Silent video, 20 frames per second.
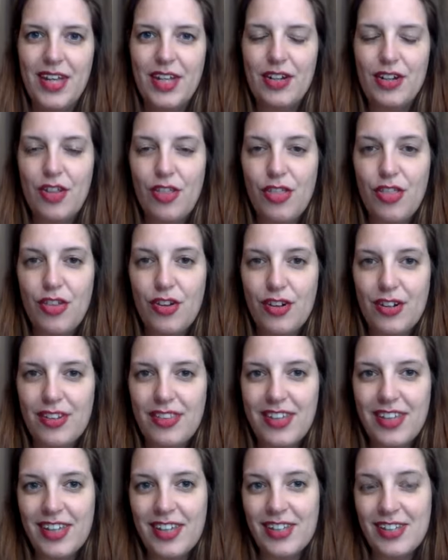The third
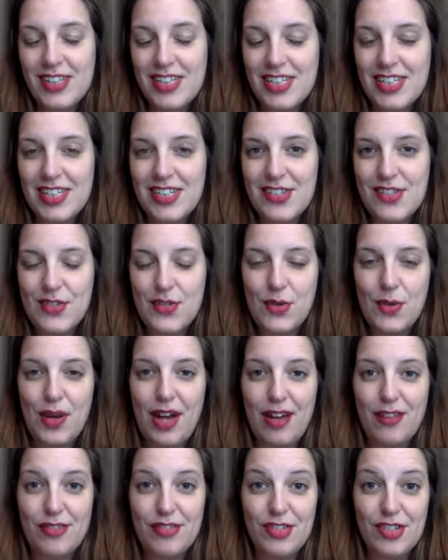thing you need, so
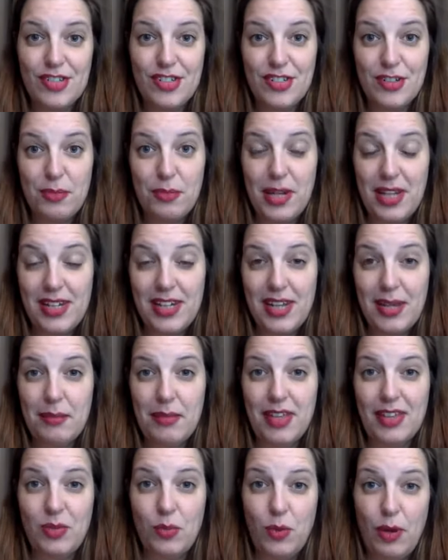after the domain name
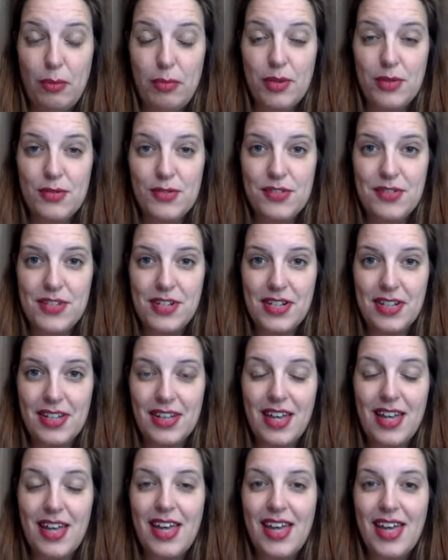and the web hosting,
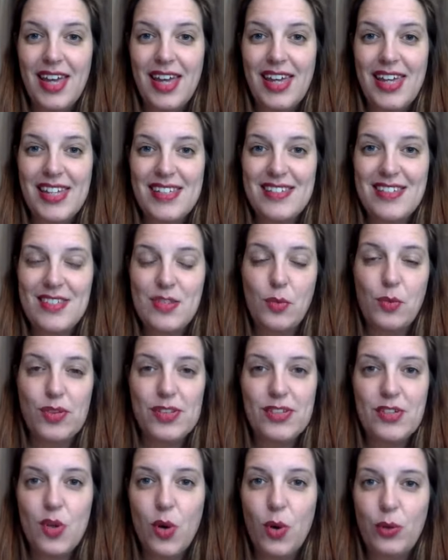is
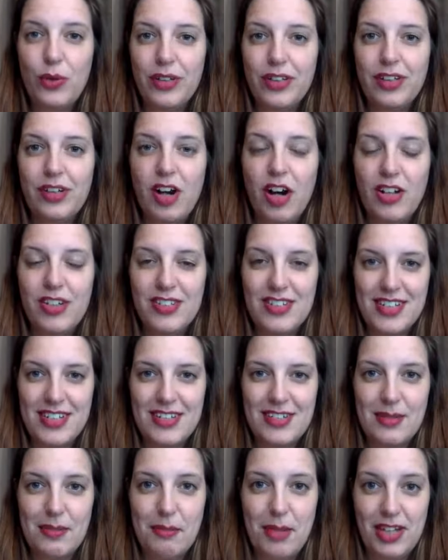what's called a content
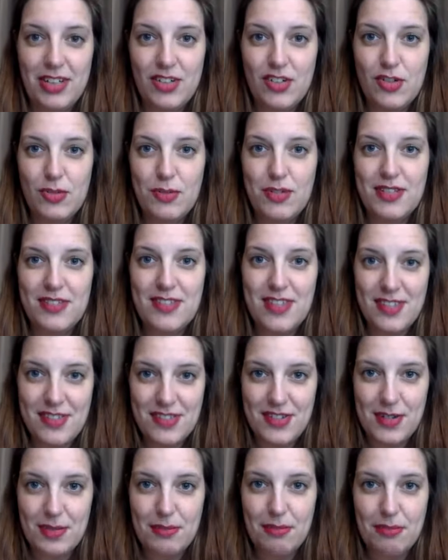management
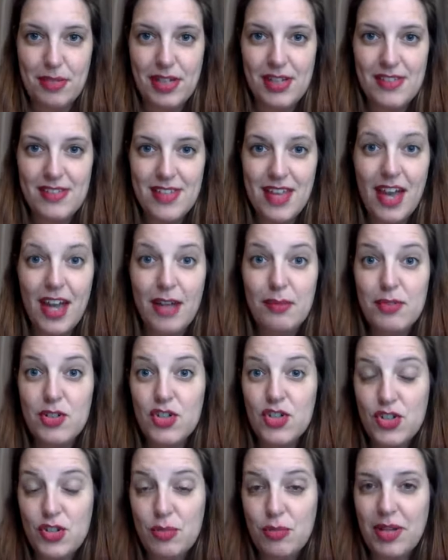system, because I'm
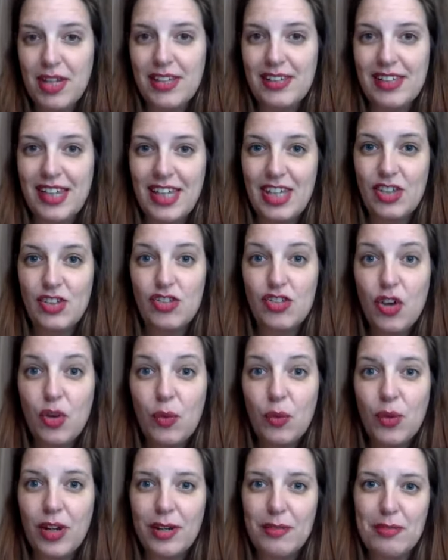assuming that you don't
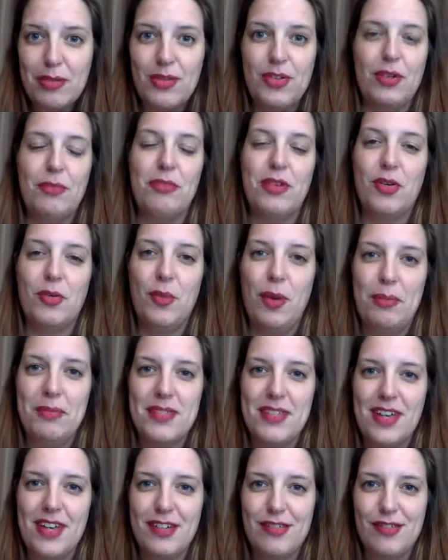want to build up your
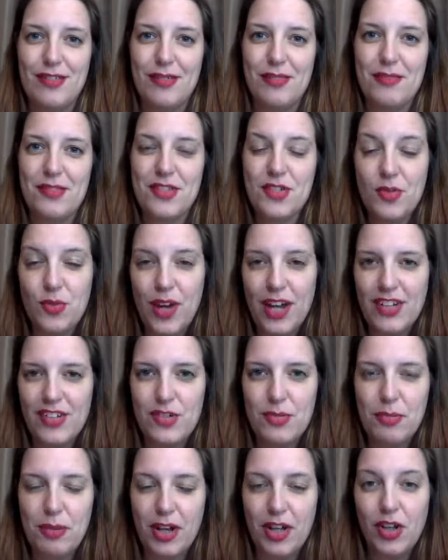website from
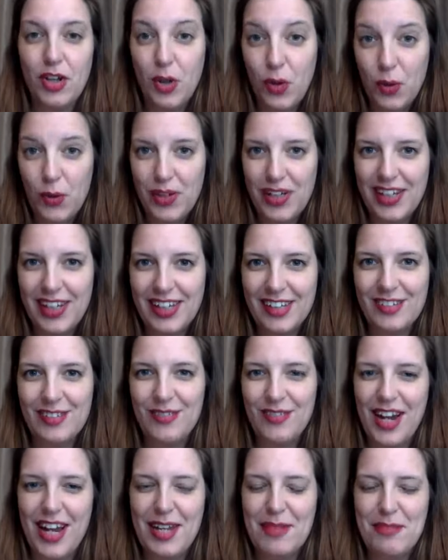scratch by coding it,
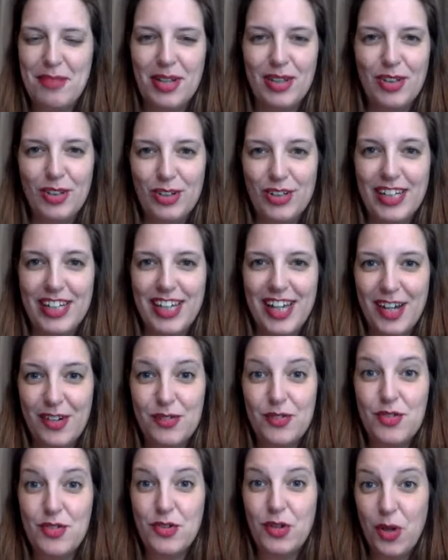right? By learning how
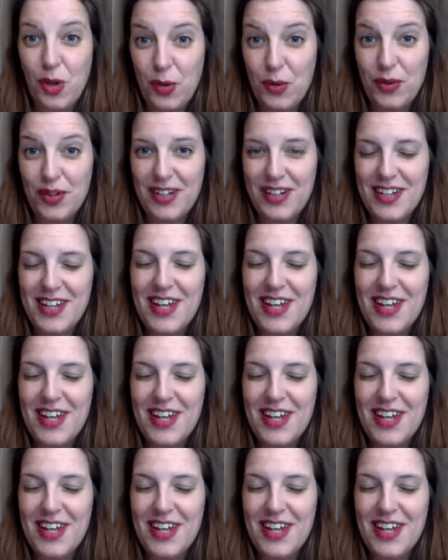to code.